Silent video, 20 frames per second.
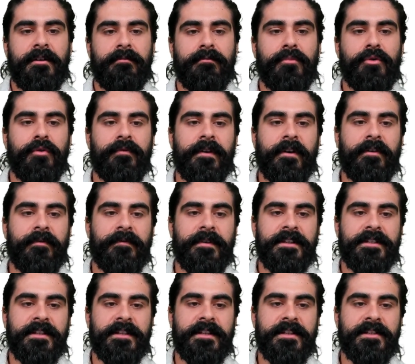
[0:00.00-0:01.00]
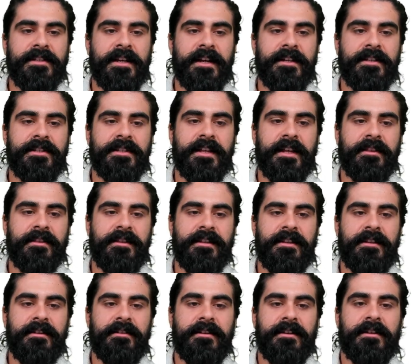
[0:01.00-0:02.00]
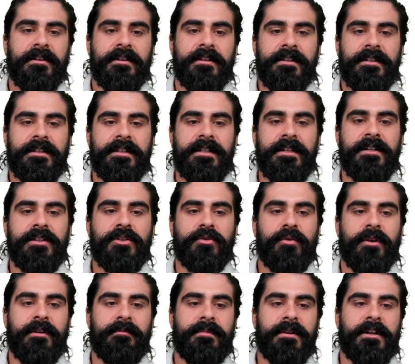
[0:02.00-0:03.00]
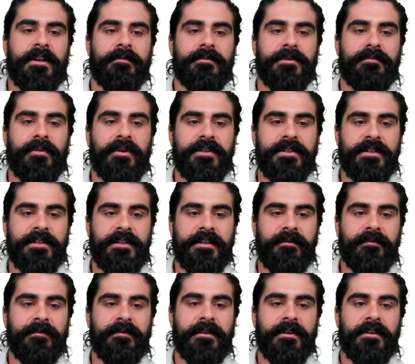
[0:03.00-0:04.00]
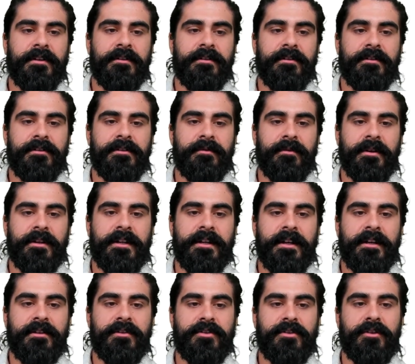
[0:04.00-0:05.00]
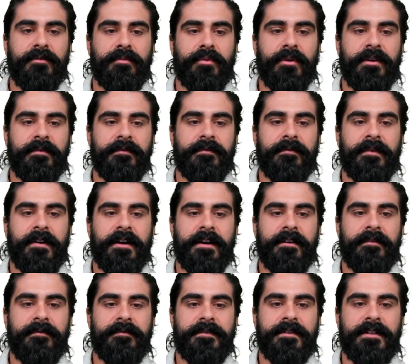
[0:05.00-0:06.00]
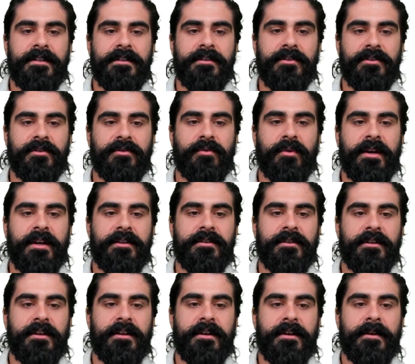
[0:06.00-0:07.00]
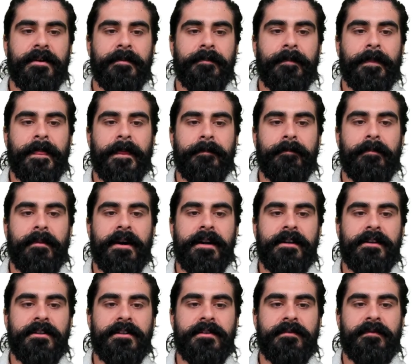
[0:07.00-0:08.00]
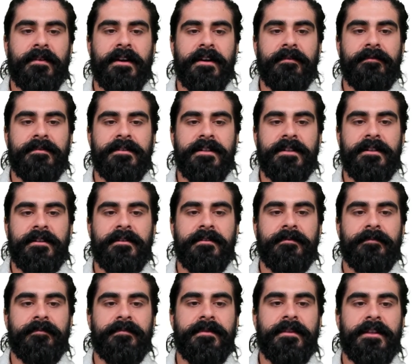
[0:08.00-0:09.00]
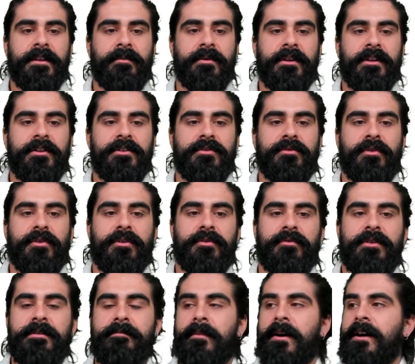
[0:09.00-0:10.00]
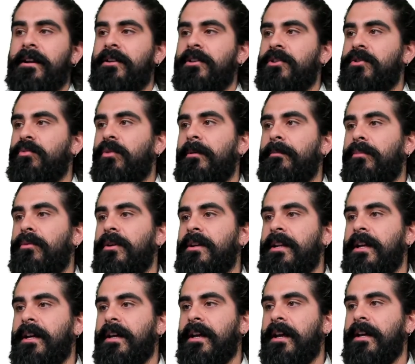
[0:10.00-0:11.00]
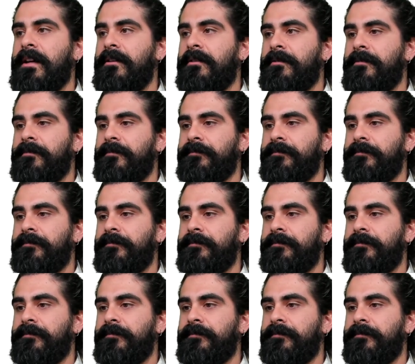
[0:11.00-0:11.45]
Move everything to this side so that the t squared becomes positive. So we're going to get 2.5t squared minus 5t. Then we're going to do 3 minus 1.88.